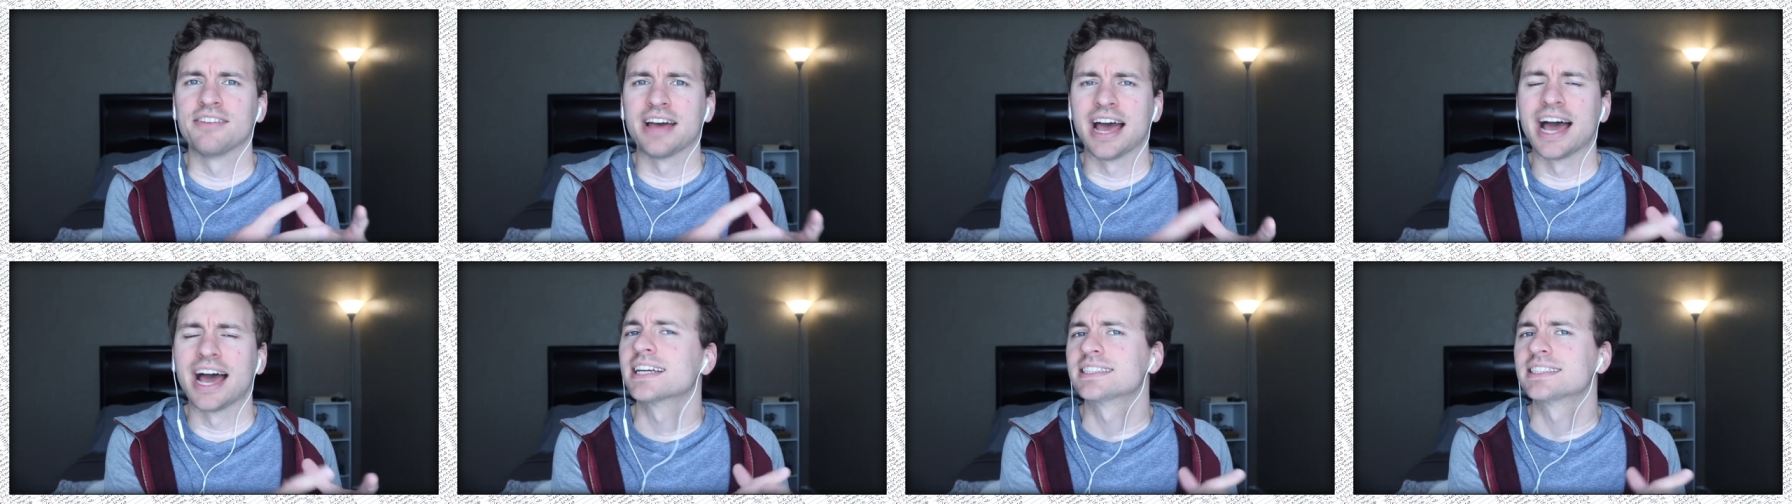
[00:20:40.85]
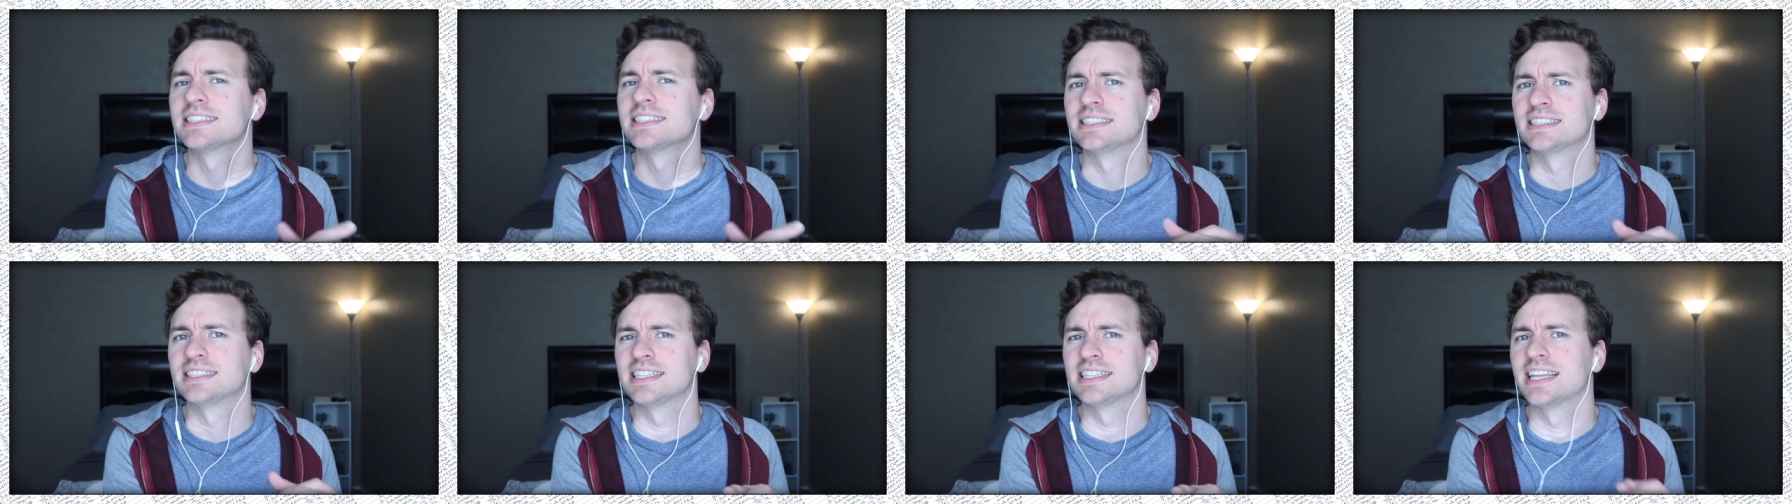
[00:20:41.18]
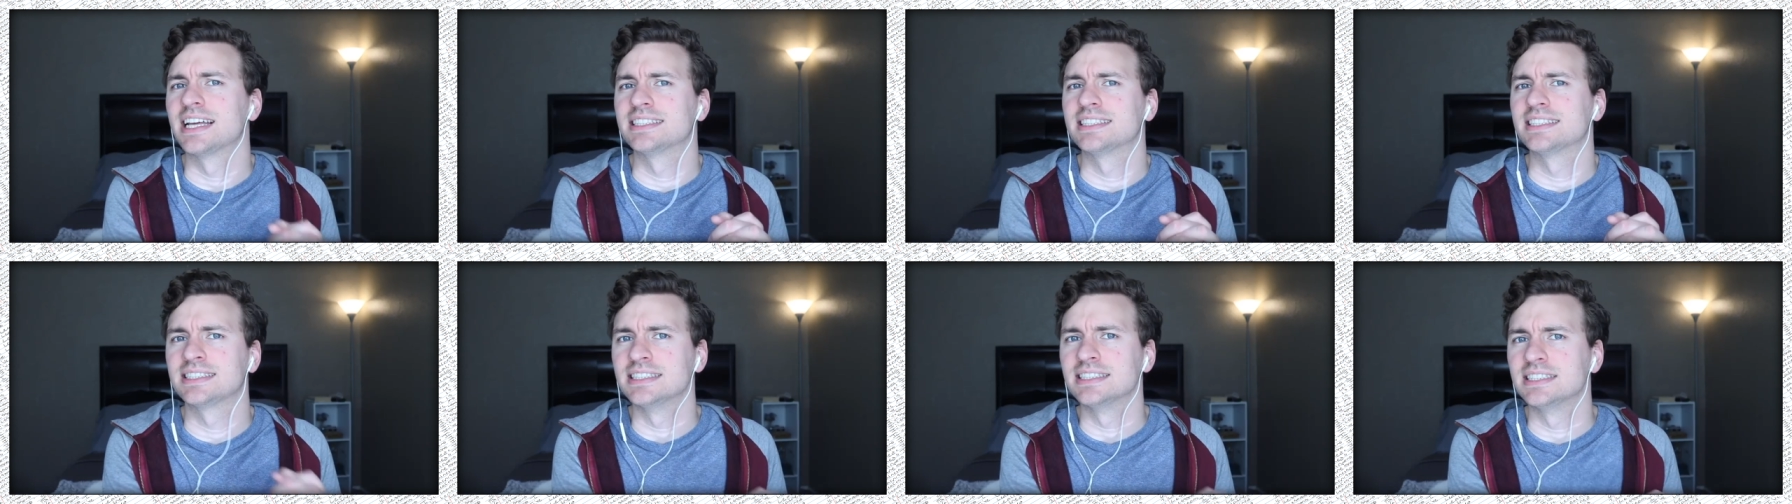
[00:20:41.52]
access to that
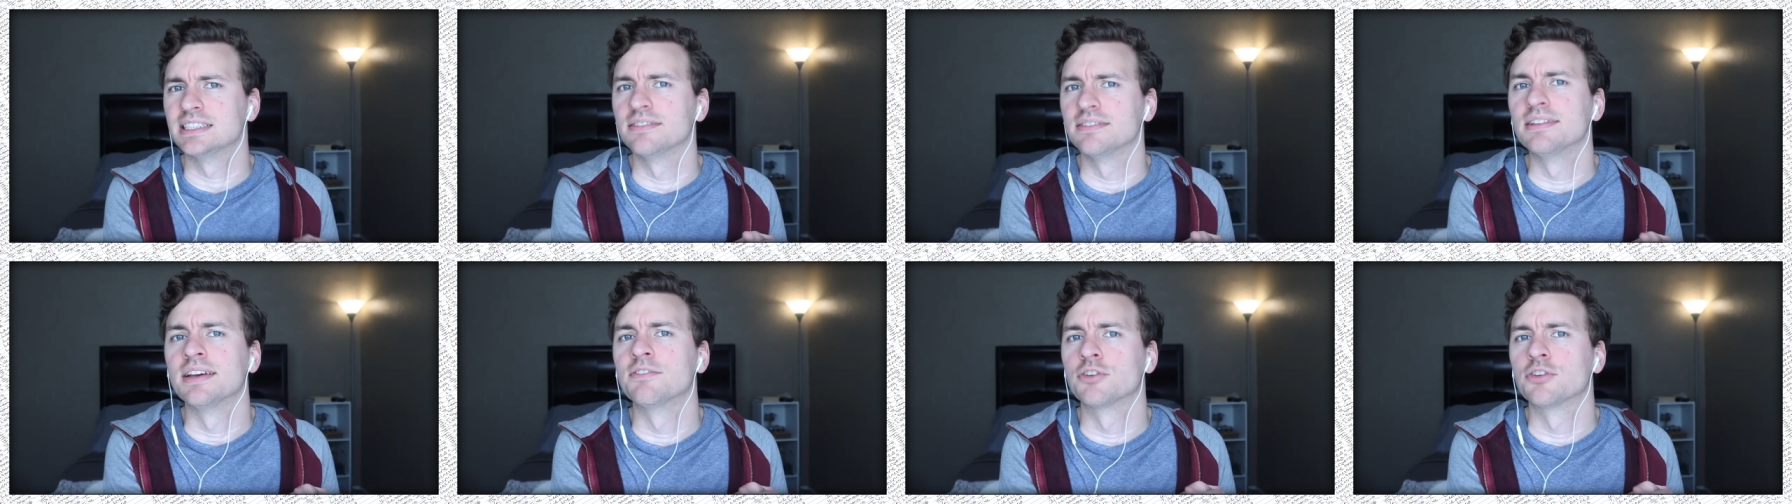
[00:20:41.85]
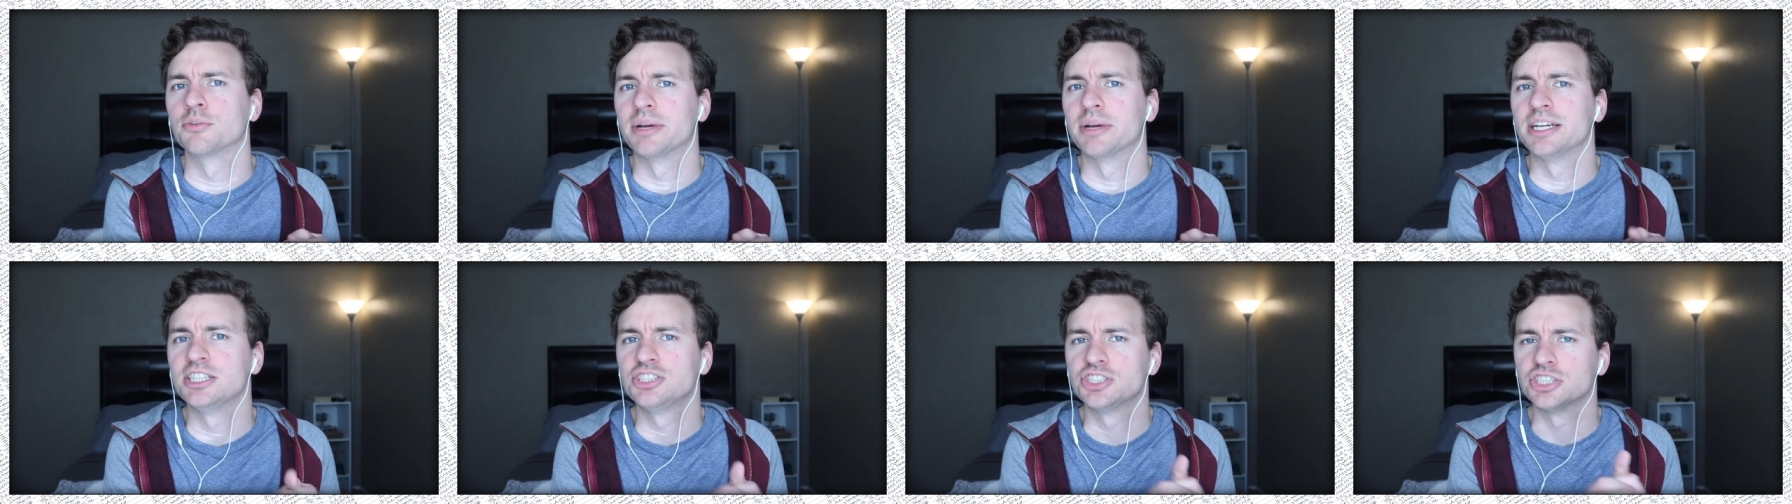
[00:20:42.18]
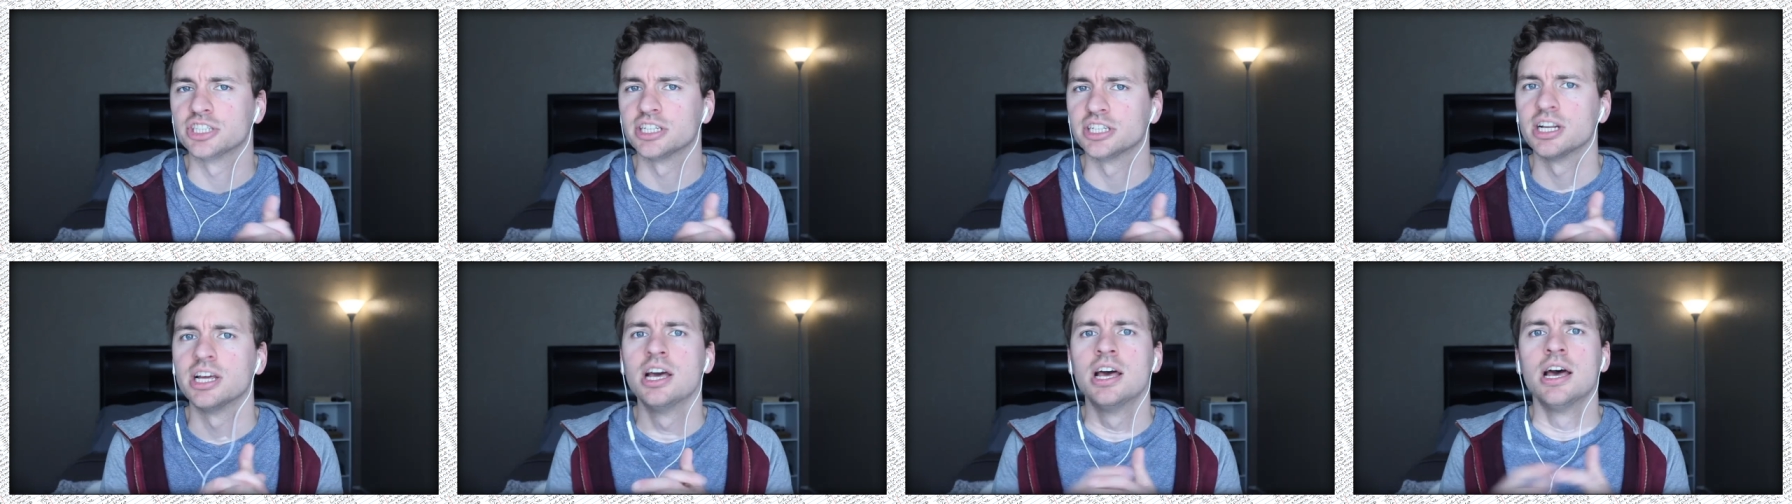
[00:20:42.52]
sensitive
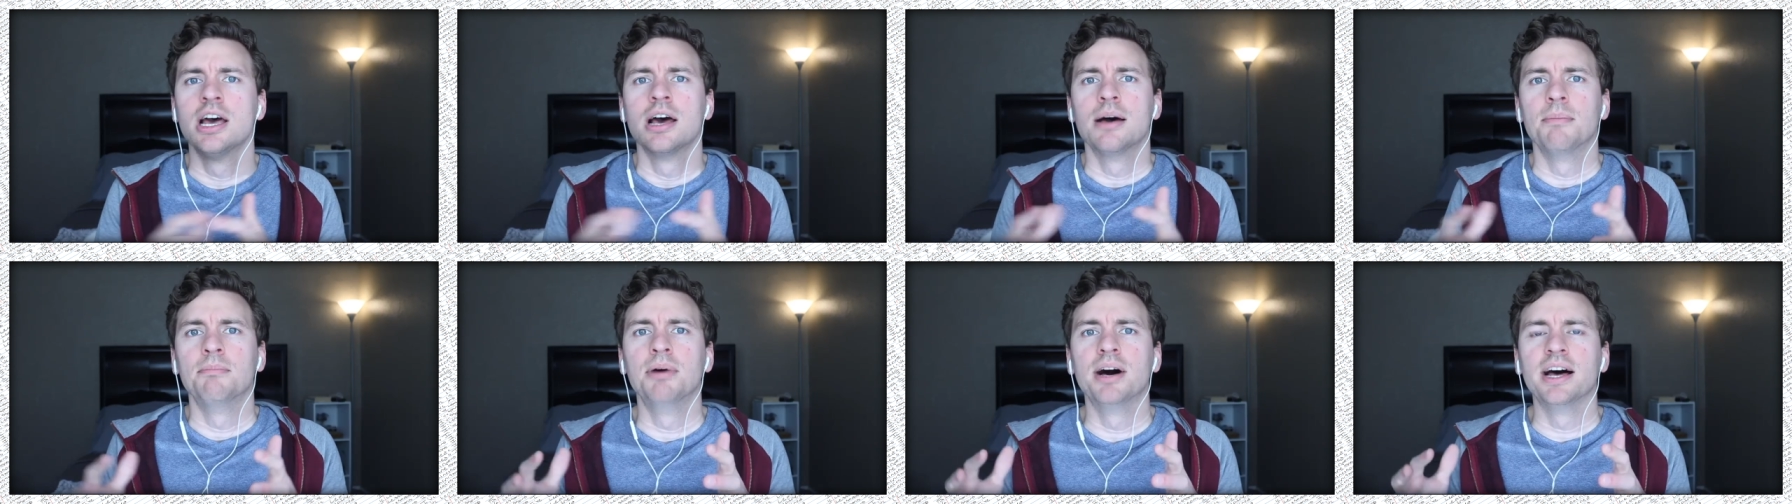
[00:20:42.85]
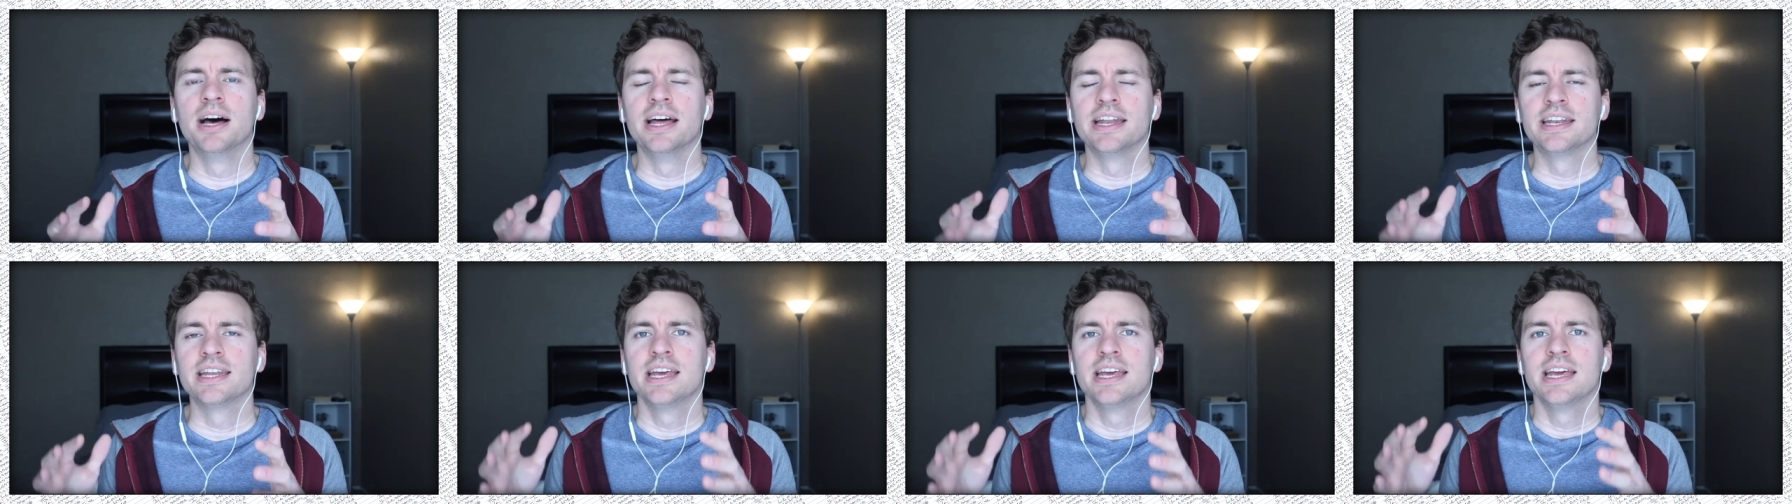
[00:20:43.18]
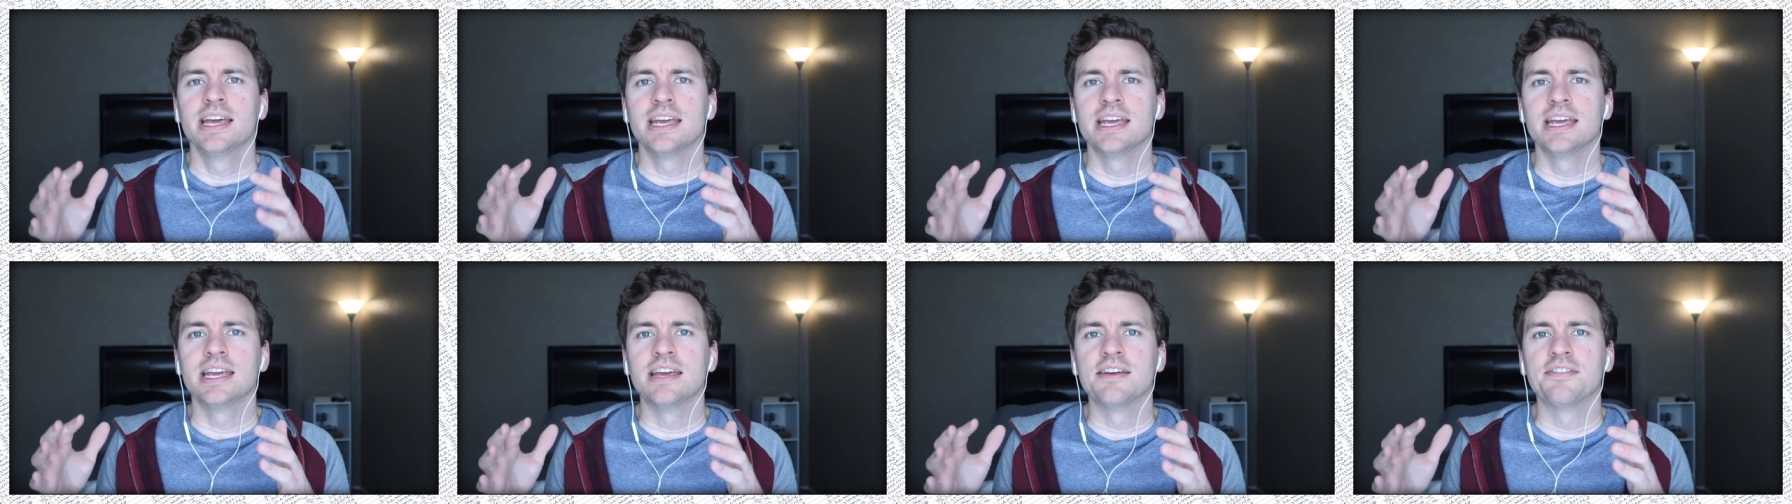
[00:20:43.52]
information. But
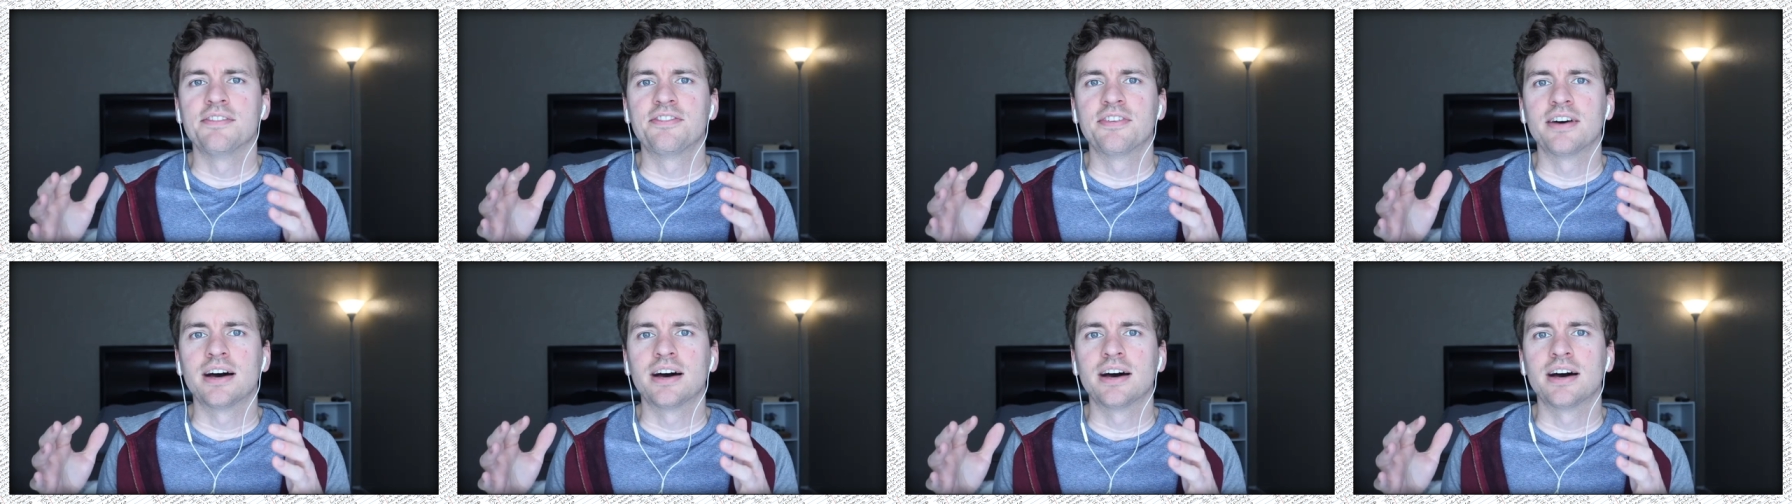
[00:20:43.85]
for if, sure